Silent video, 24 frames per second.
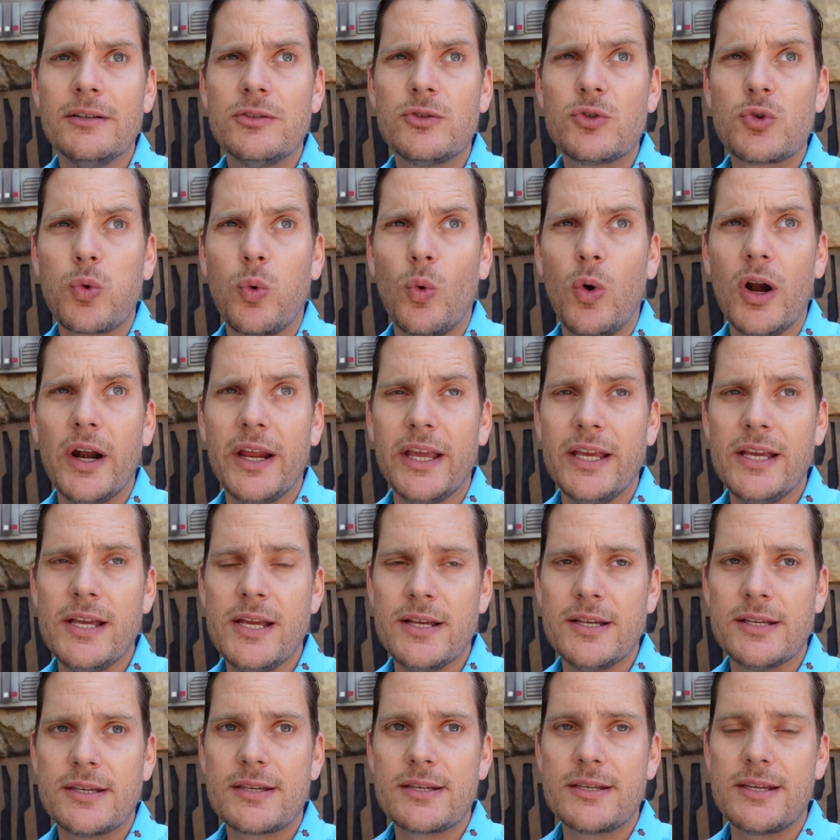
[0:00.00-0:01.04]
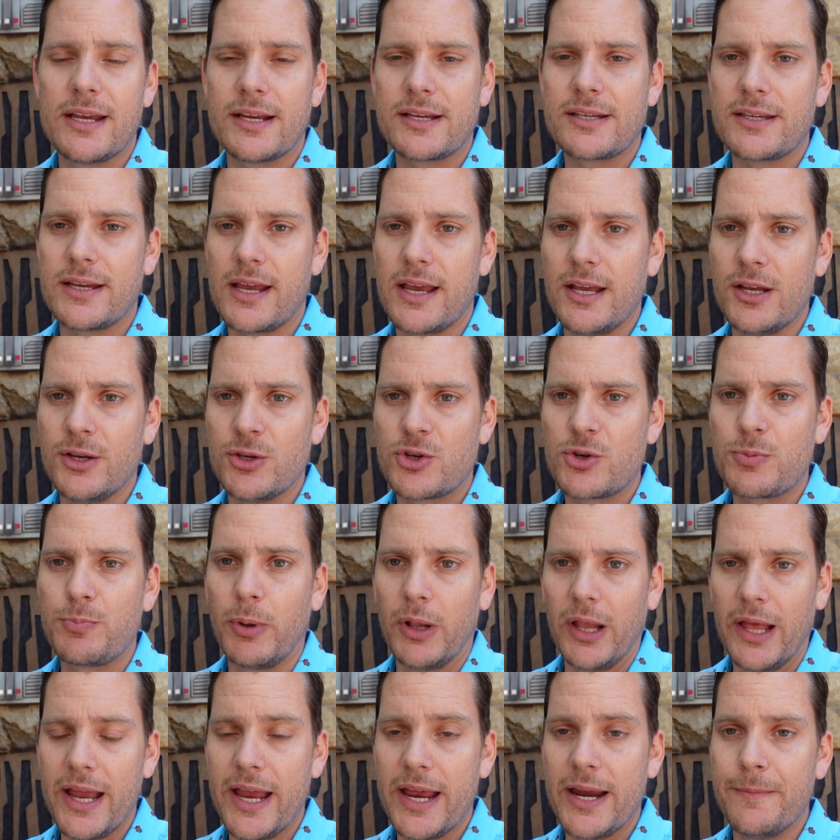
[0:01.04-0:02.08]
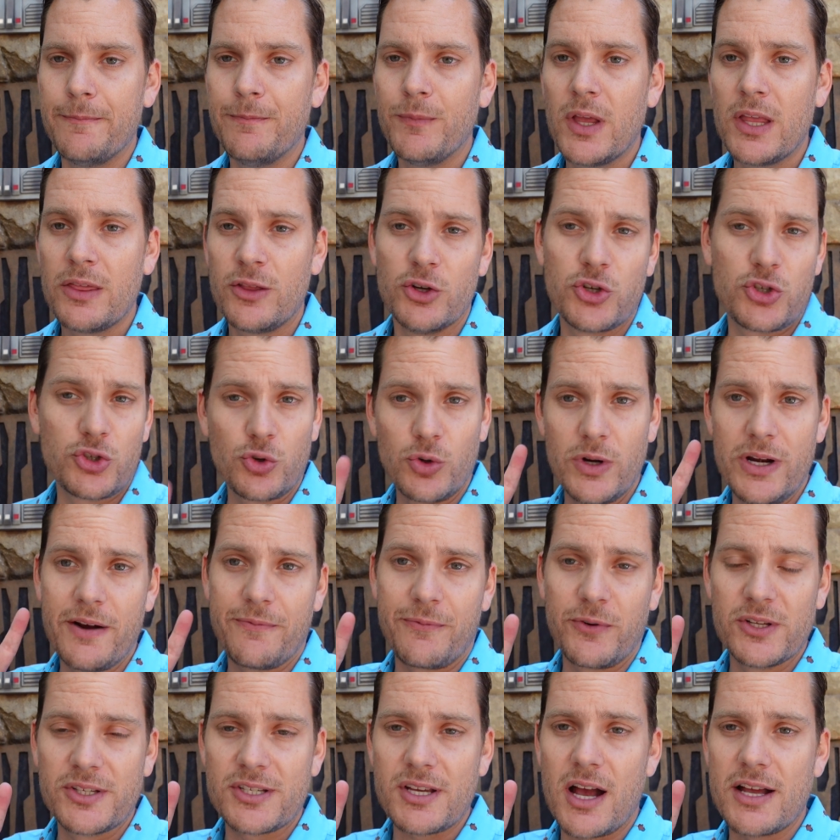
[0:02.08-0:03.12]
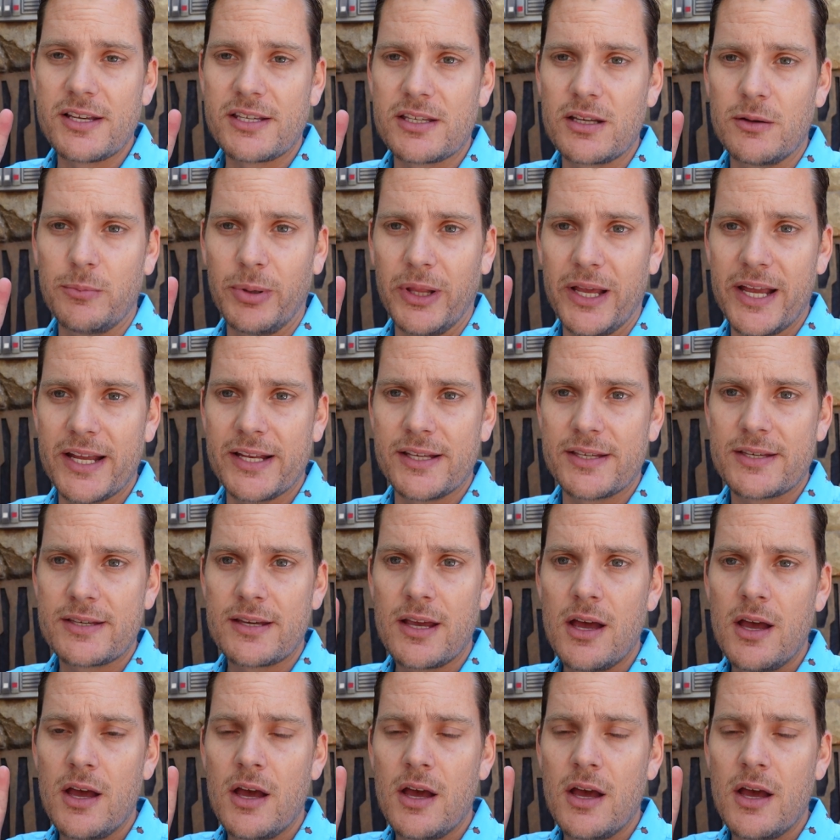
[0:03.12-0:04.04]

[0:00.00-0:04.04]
26-inch blade. There's 3 different sizes of blades.